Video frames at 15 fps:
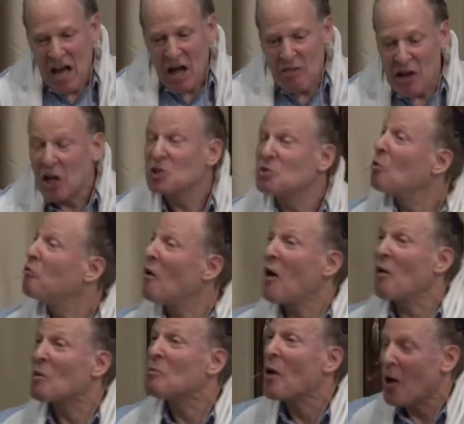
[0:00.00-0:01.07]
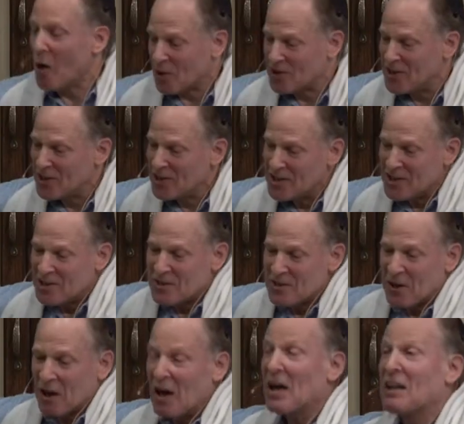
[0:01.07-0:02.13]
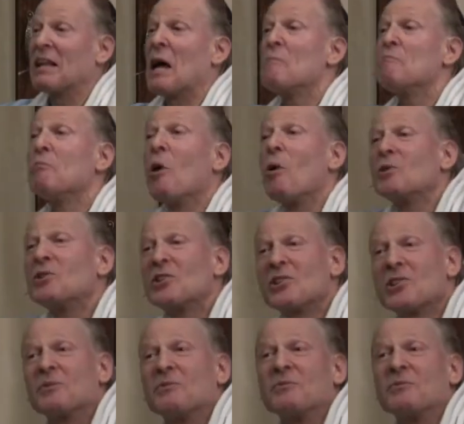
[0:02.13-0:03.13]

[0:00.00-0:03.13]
things will fall apart. Uh, lampposts,